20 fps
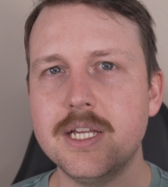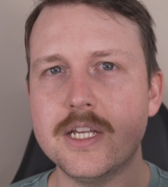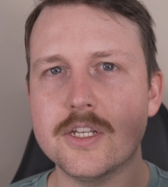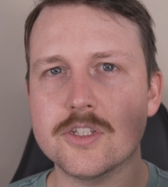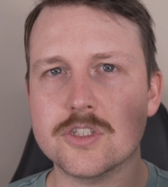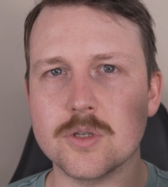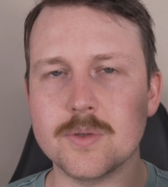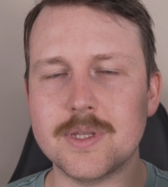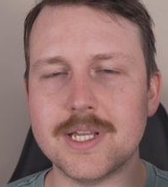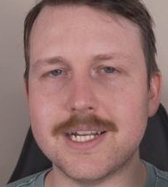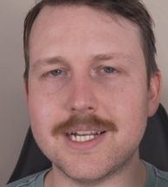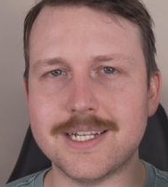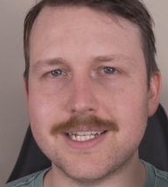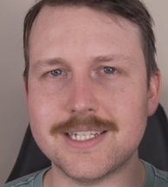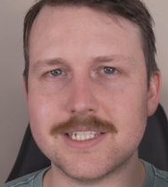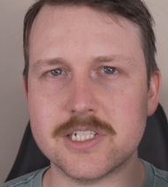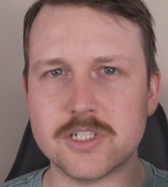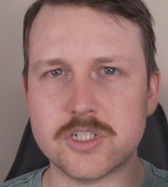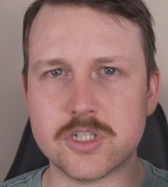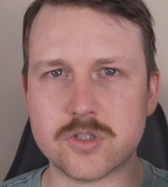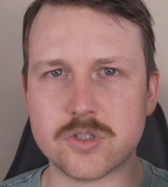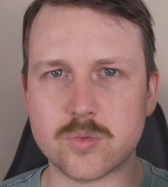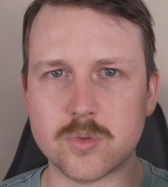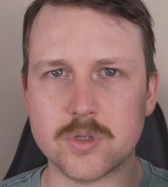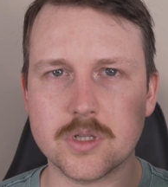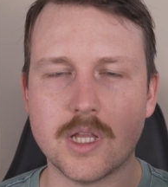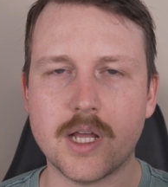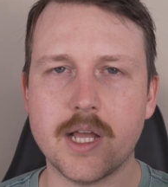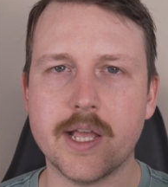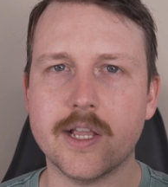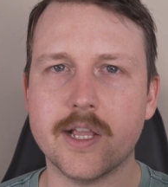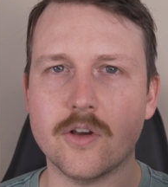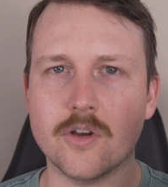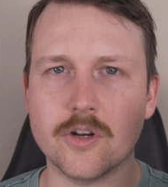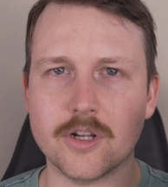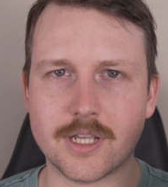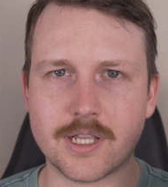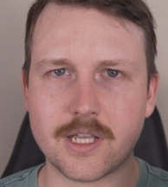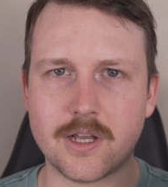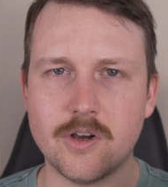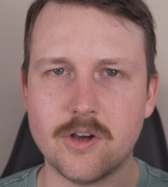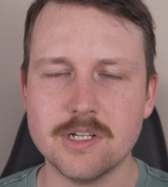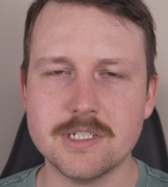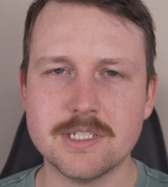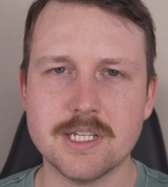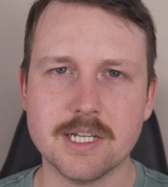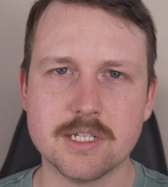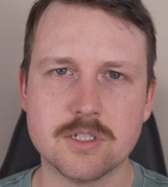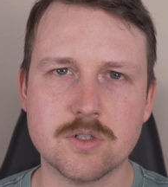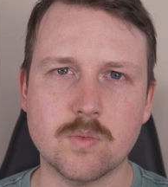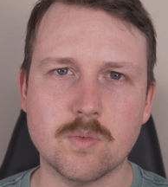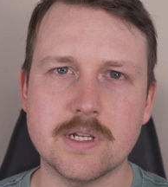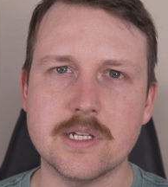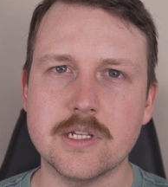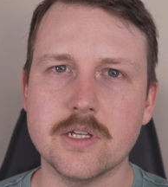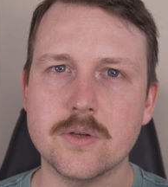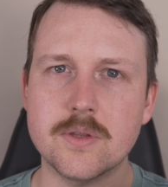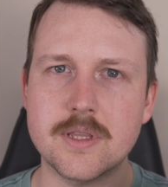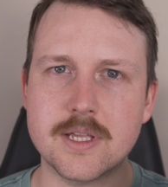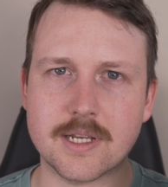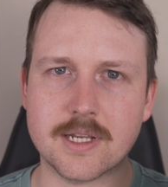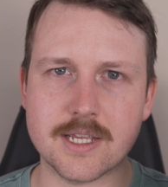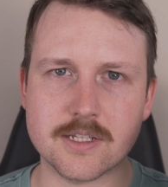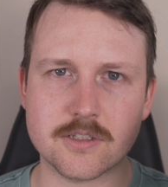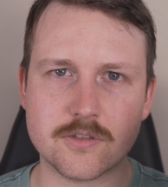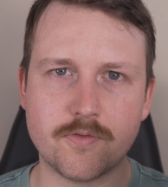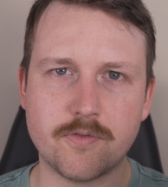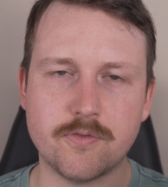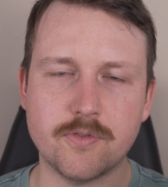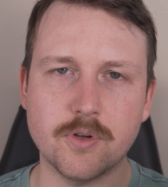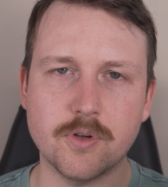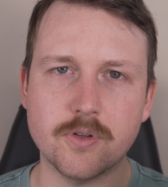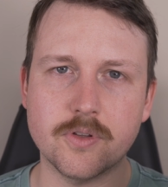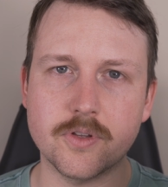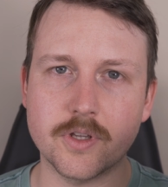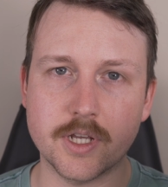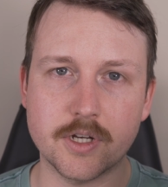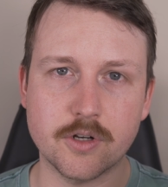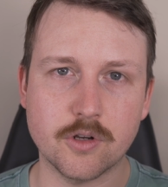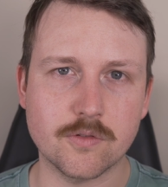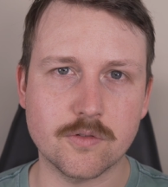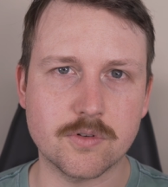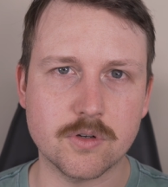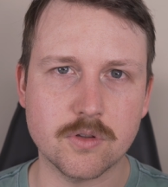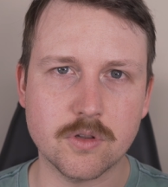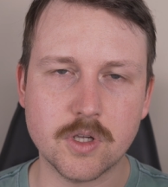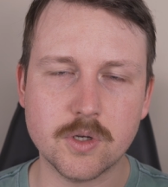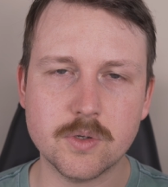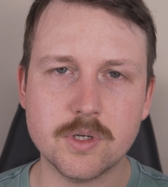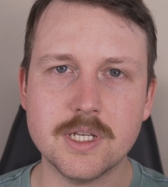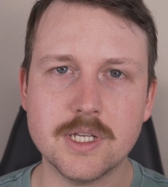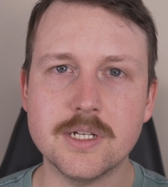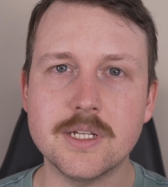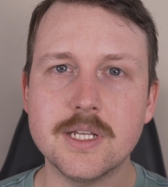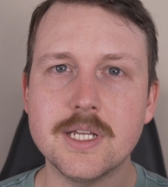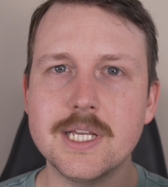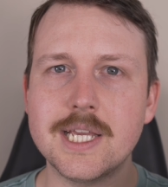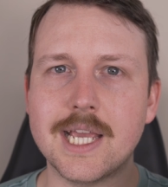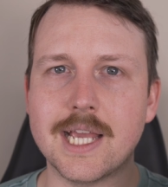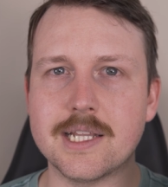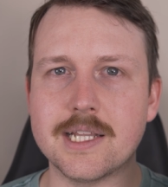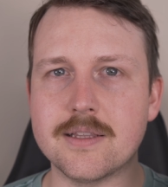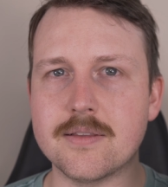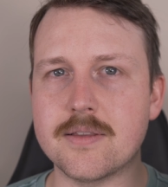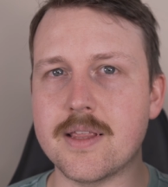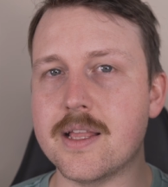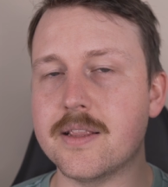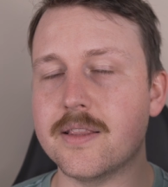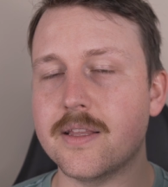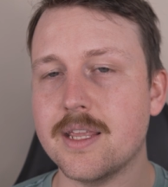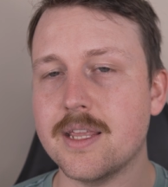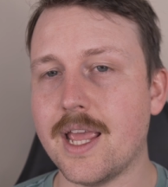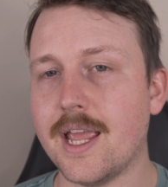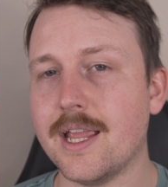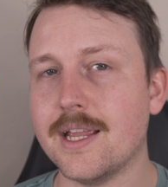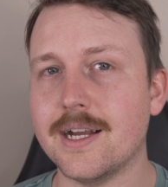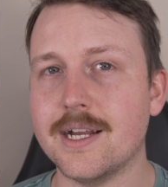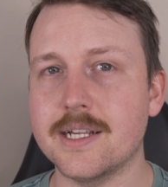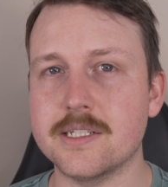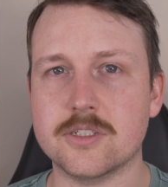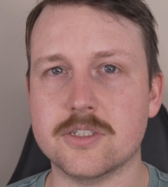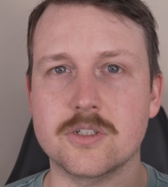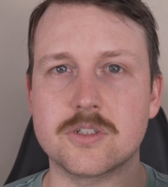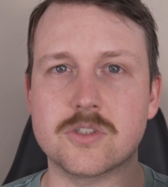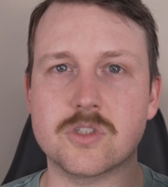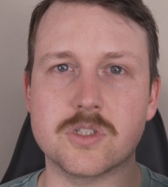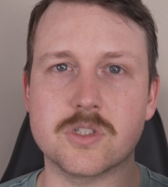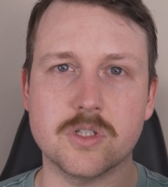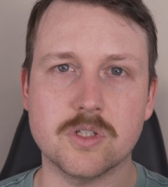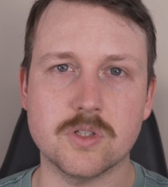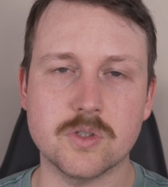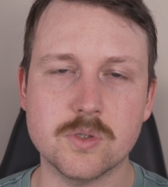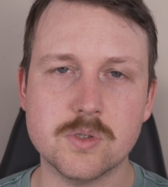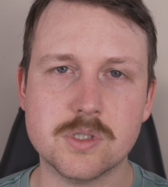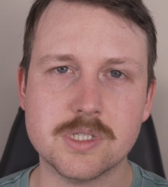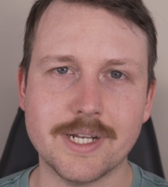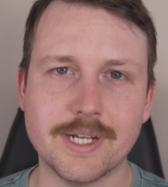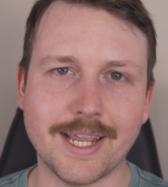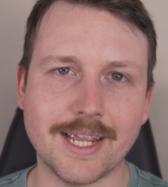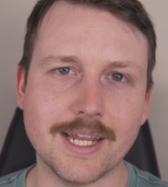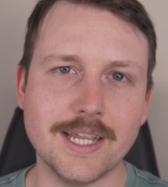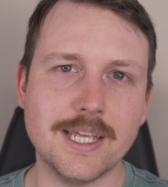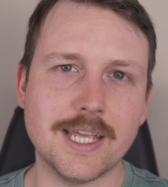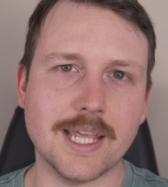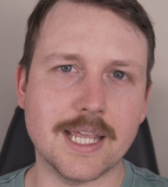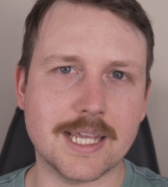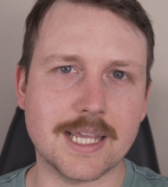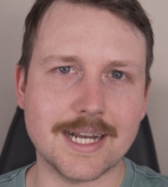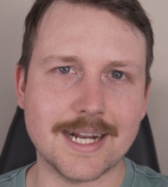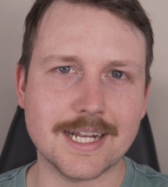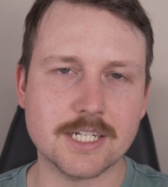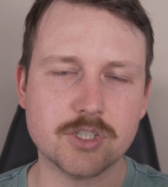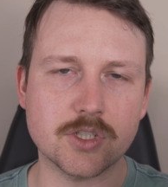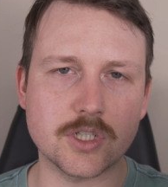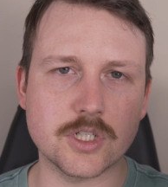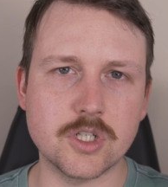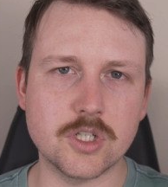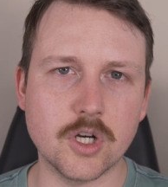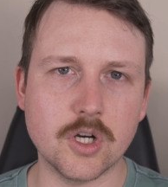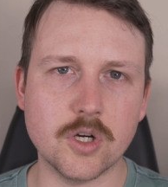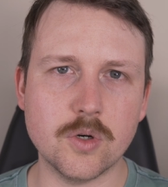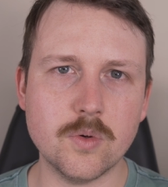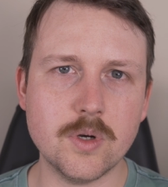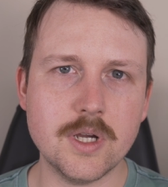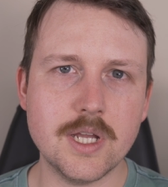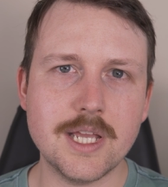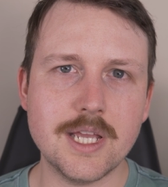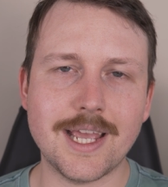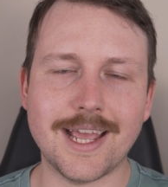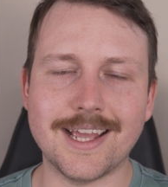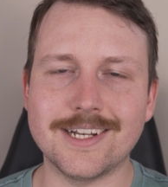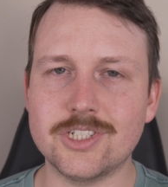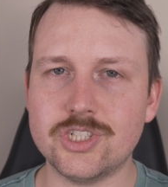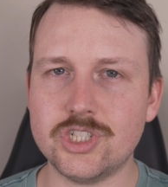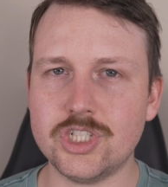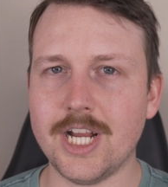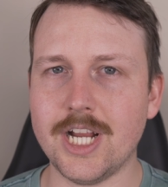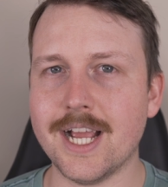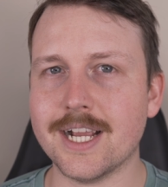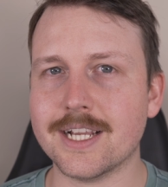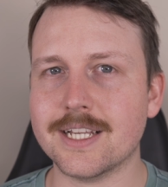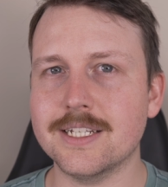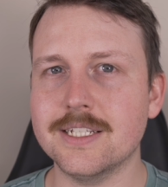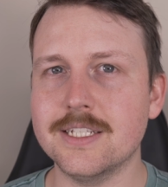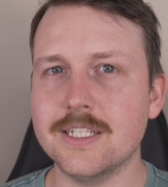so that it isn't just relying on a context window that gets full and overloaded, and then the AI starts to hallucinate. It can actually go and check